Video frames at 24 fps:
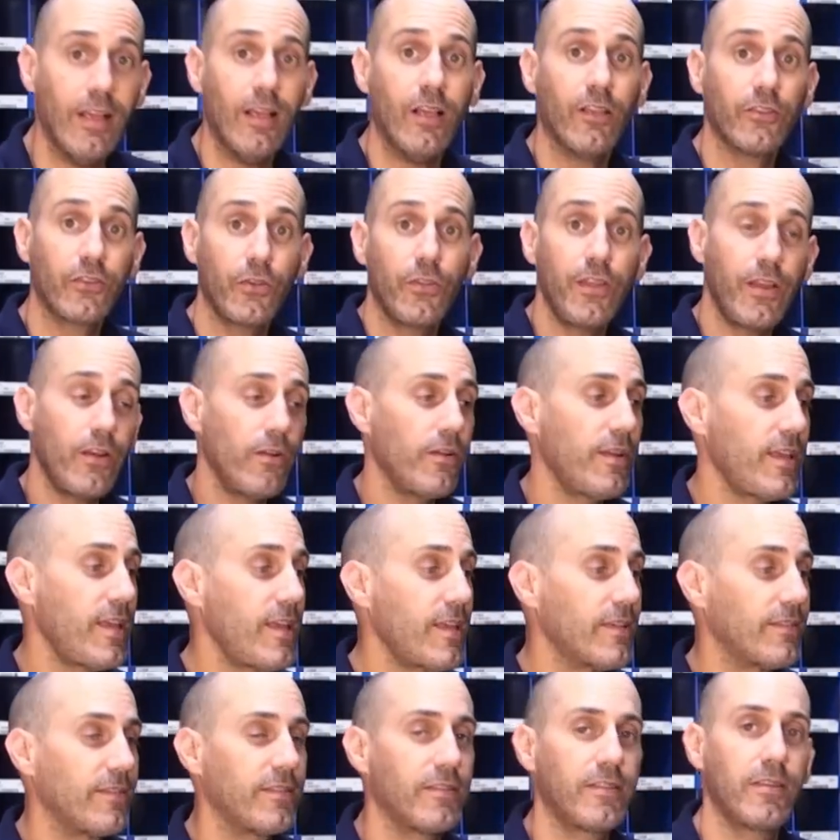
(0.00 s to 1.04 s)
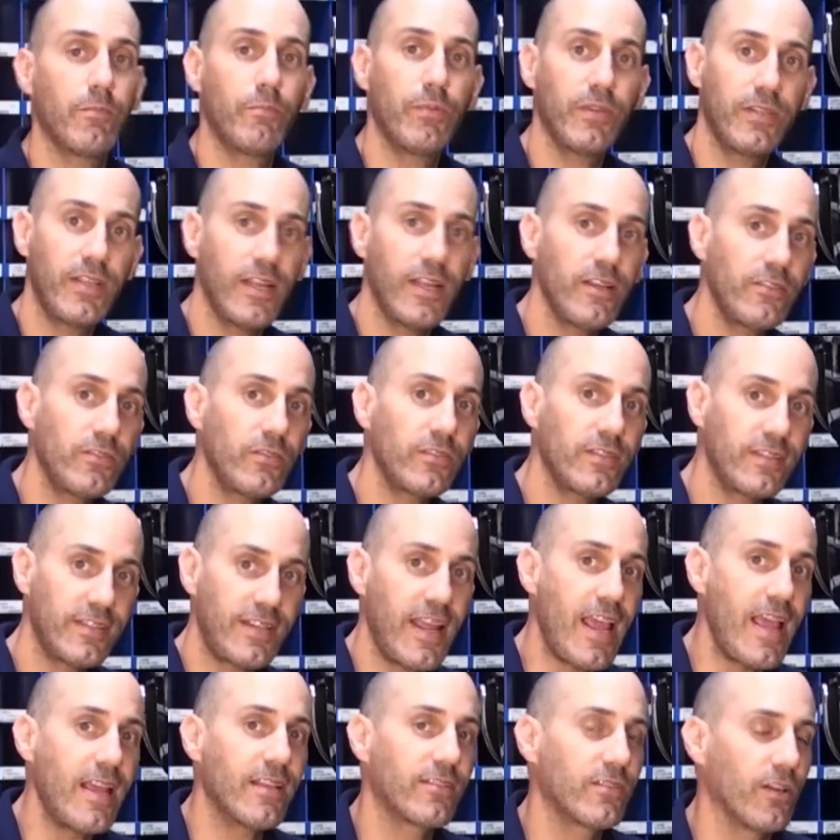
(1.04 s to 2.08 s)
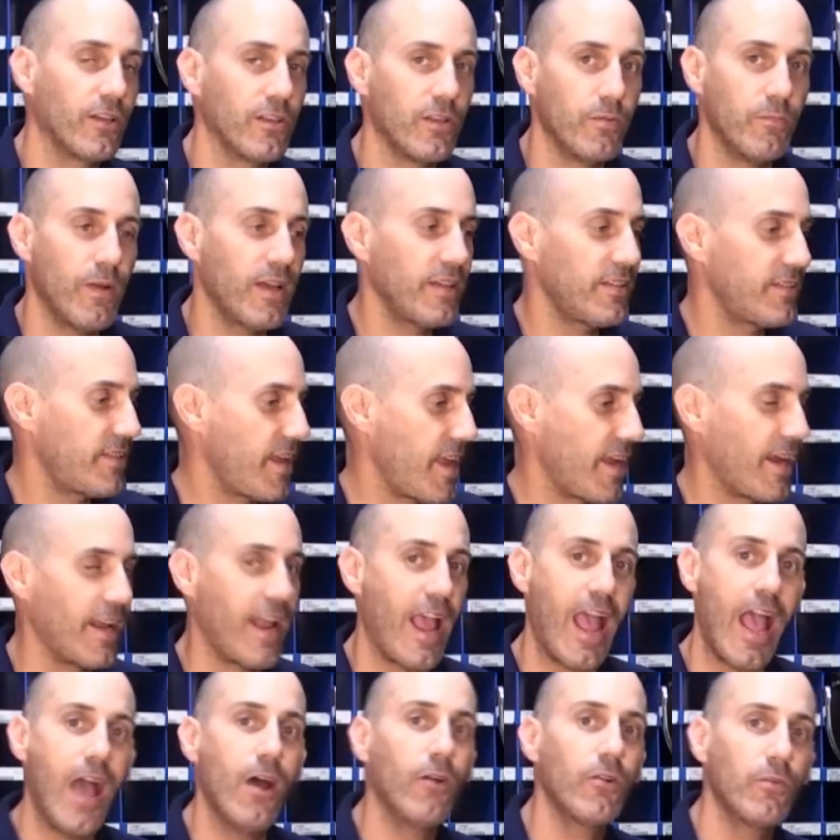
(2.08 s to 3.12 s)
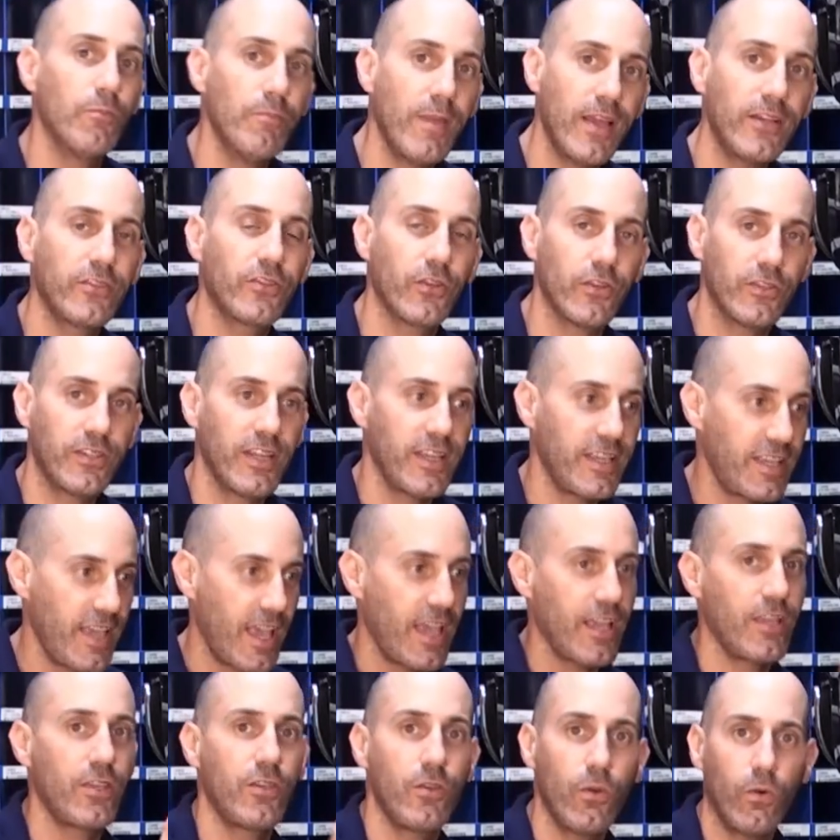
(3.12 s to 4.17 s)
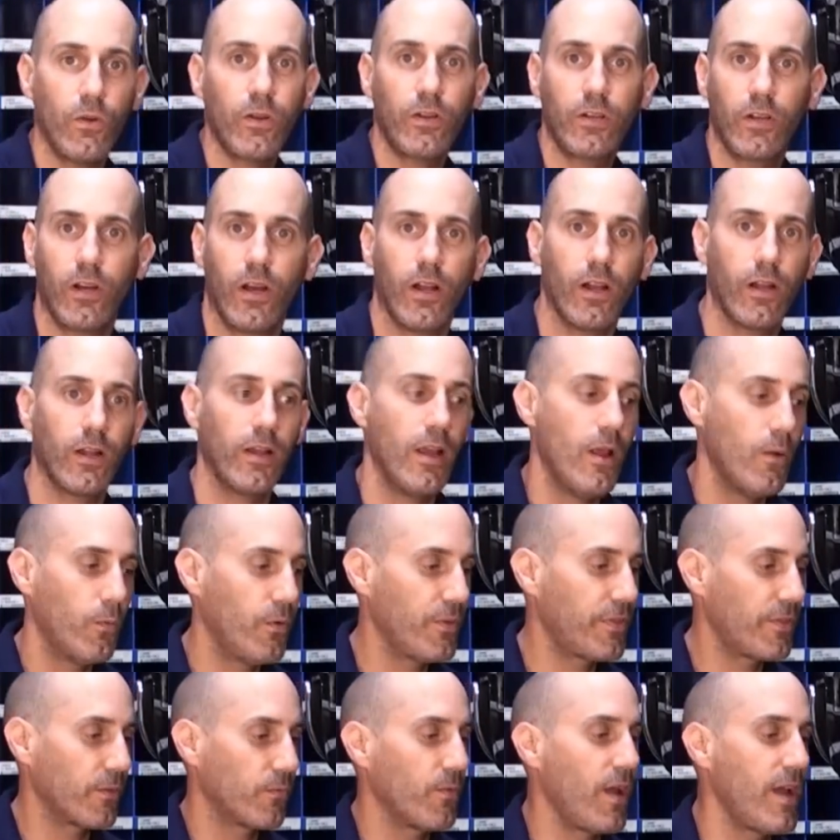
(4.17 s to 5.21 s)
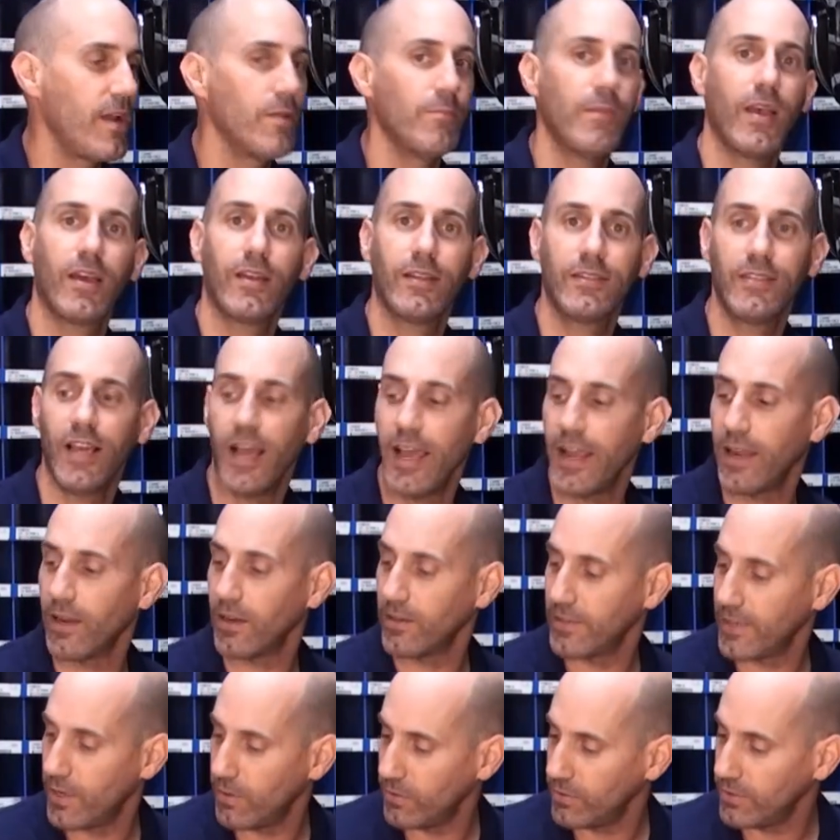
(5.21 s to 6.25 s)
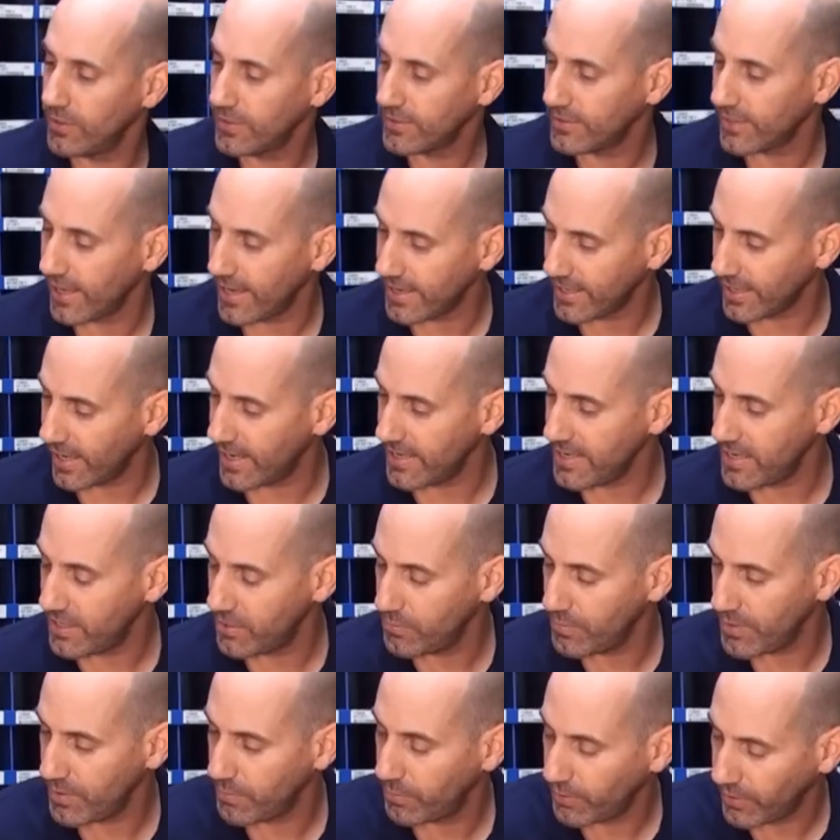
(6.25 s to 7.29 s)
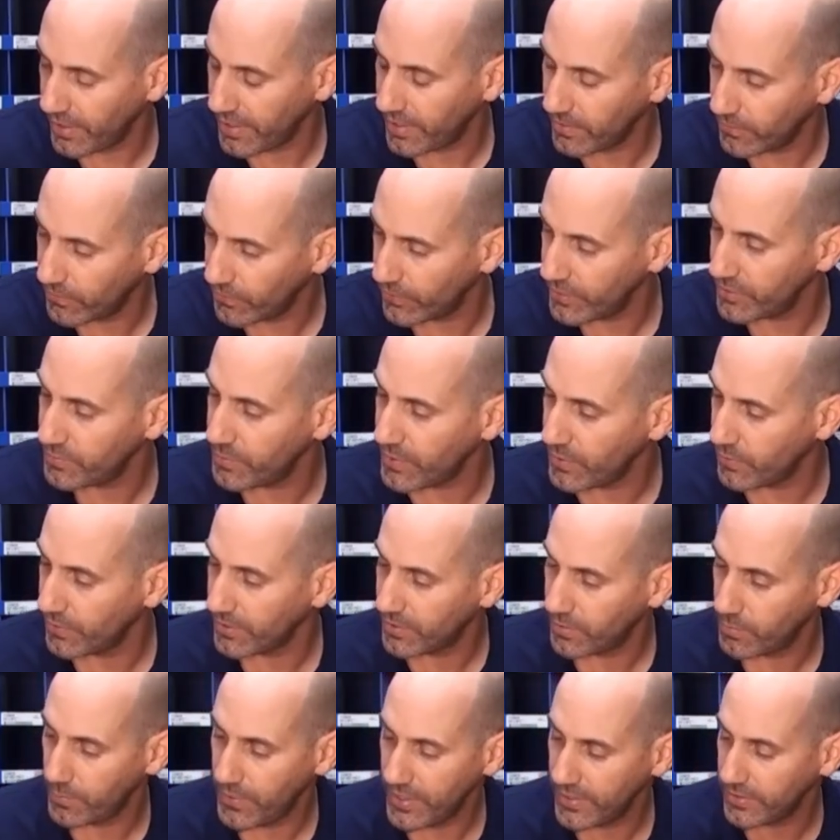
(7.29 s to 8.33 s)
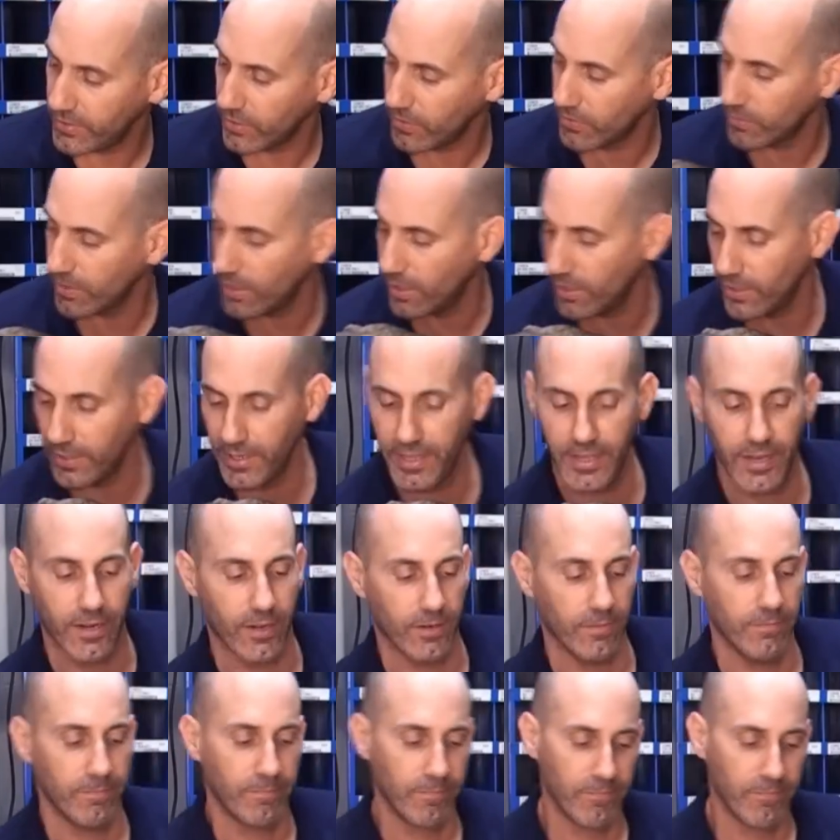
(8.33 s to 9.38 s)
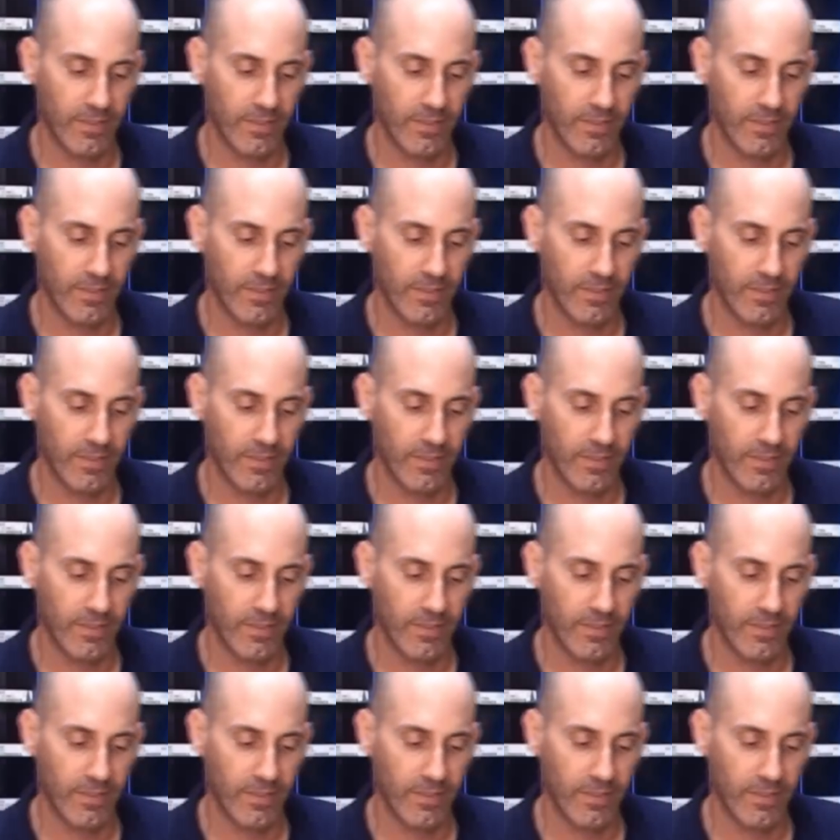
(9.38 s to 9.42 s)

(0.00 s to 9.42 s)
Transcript: So there it is, the potential stance on the Mustang and how to measure to get your car with the right amount of tire. Now it looks like I need to be playing Frisbee with the Pinto dog here.